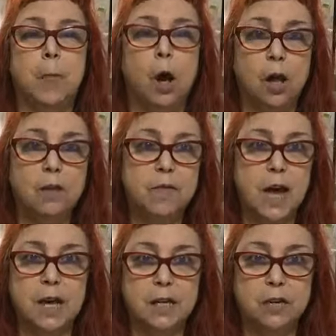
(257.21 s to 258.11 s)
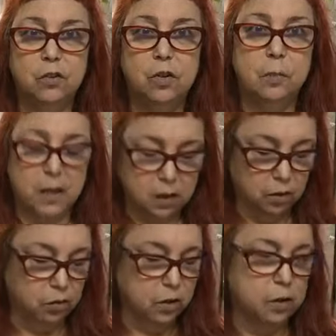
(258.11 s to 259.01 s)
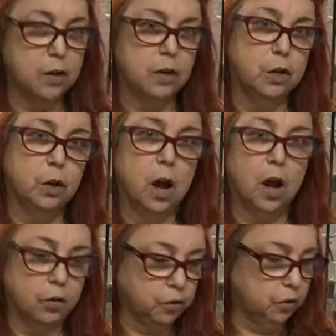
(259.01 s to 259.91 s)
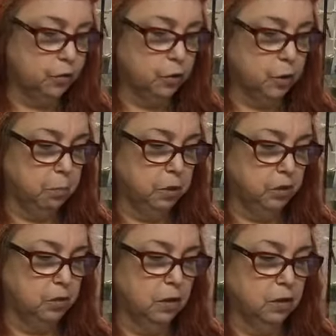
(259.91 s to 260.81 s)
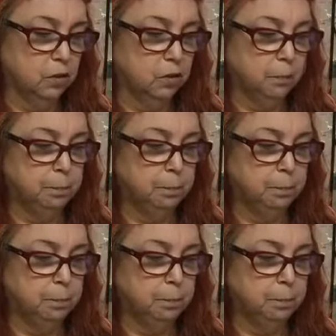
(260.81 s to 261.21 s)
All of that needs to be considered in your cost of doing business.